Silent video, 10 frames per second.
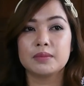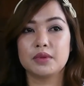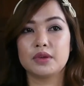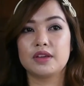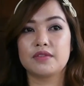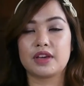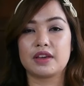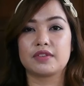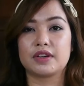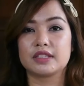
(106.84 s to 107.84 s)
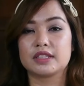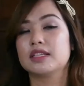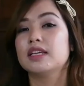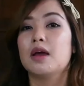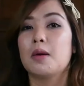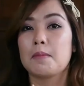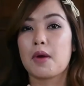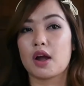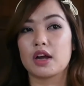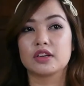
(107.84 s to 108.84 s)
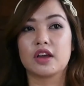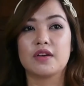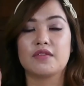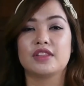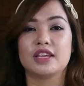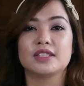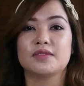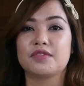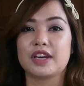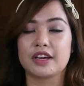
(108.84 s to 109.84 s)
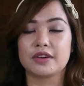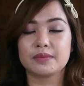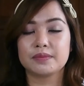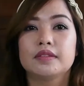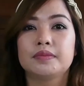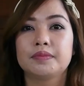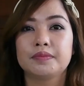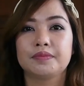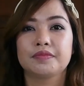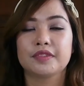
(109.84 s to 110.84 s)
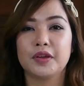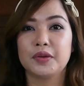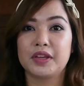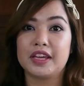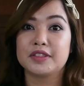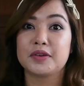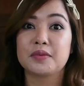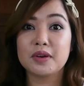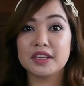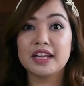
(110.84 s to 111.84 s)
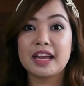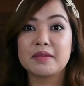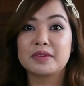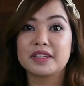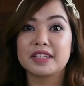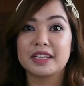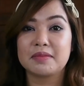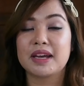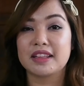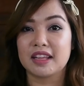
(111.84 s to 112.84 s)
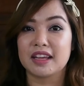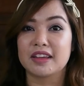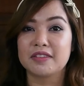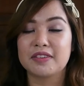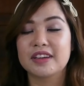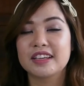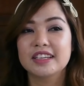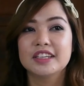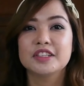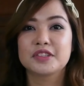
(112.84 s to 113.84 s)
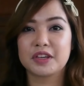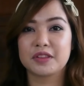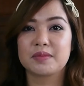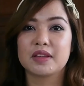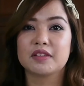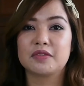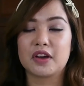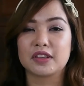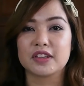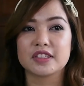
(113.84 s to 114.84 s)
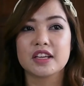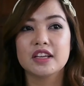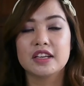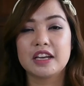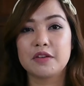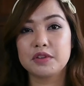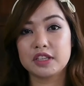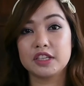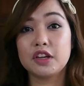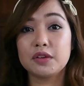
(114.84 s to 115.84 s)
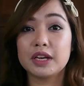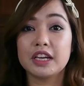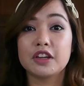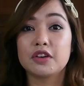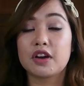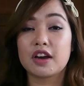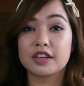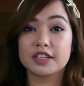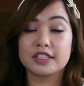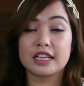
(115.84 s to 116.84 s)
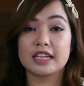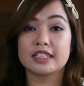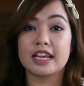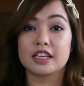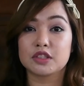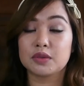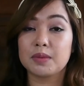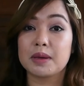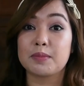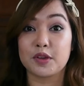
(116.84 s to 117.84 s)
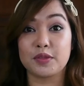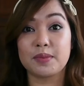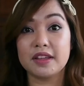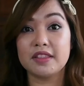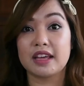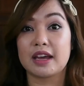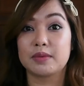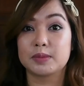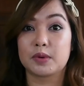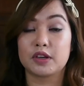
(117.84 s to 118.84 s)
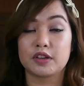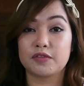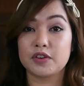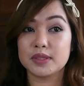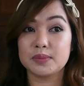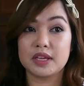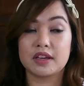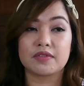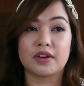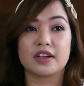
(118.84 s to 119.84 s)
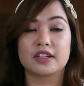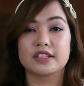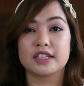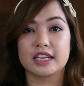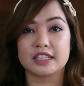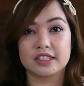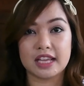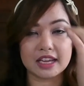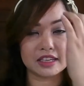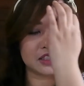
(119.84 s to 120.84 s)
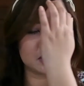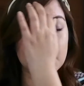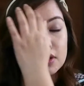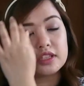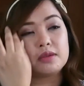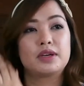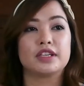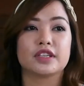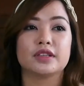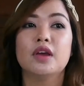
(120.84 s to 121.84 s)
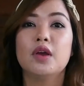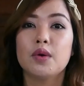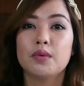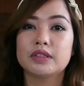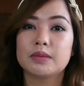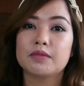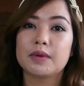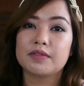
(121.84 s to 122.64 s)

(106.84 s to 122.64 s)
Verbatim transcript: beauty favorites part of this video. Okay, so what happened in my life during the month of August? Now if you didn't already know, August is actually my birth month. I was born in the first week of August and I just had a small celebration with some of my